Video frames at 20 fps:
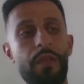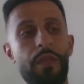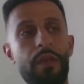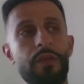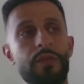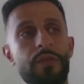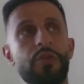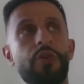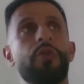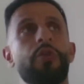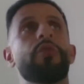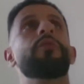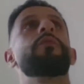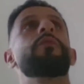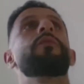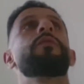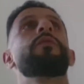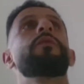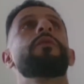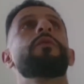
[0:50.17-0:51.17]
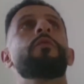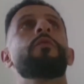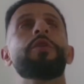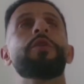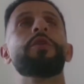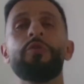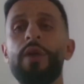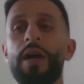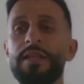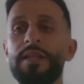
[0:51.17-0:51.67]
so when
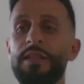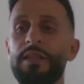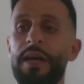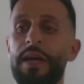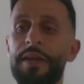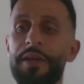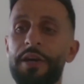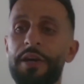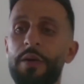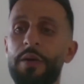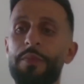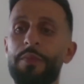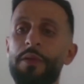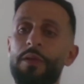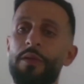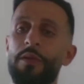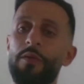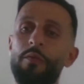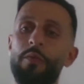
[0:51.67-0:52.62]
you guys line up,